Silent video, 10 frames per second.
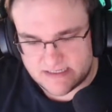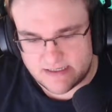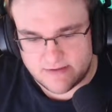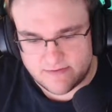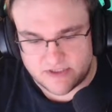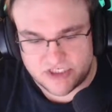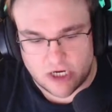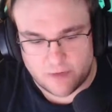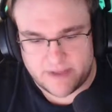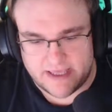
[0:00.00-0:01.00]

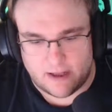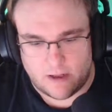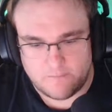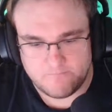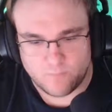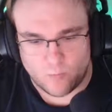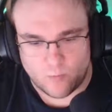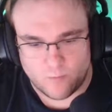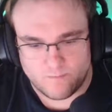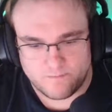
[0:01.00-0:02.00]
Jrpl
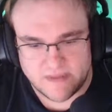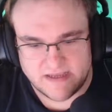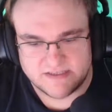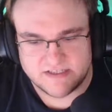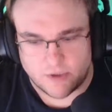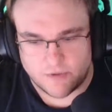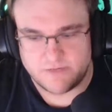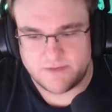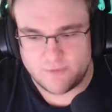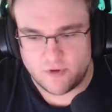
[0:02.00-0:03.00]
is going to
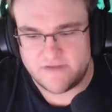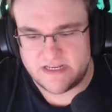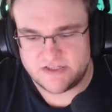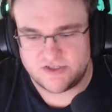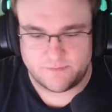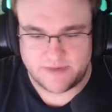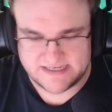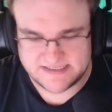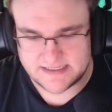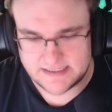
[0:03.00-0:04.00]
be moving into
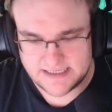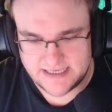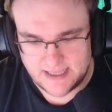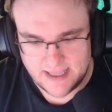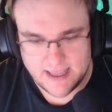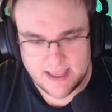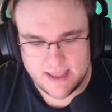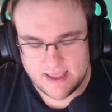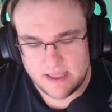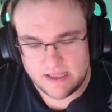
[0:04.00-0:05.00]
basically
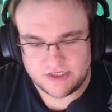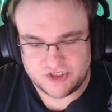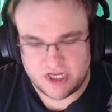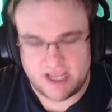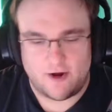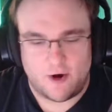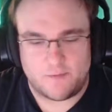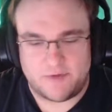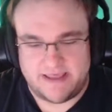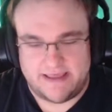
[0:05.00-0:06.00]

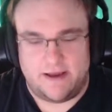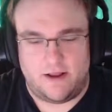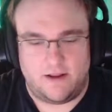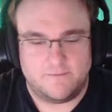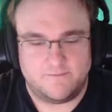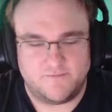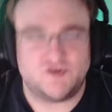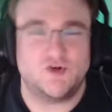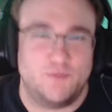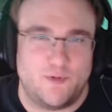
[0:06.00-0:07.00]
Jrpl
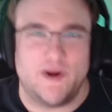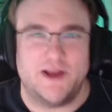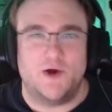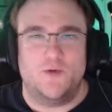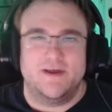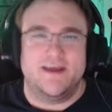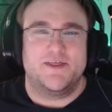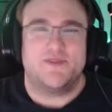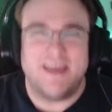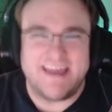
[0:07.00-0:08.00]
2.0.
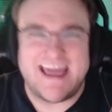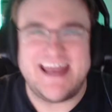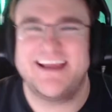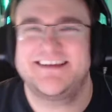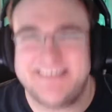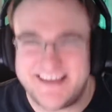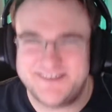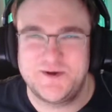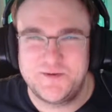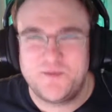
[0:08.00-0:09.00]
Think NXT
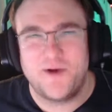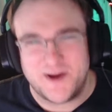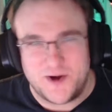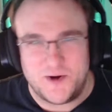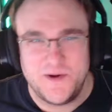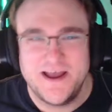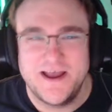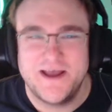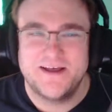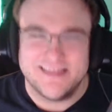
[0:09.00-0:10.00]
2.0,
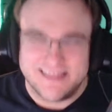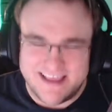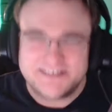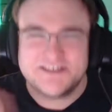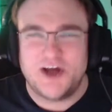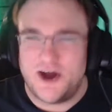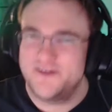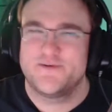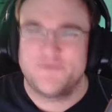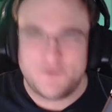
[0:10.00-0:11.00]
less
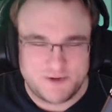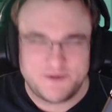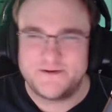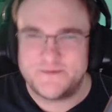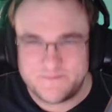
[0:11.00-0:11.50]
colorful,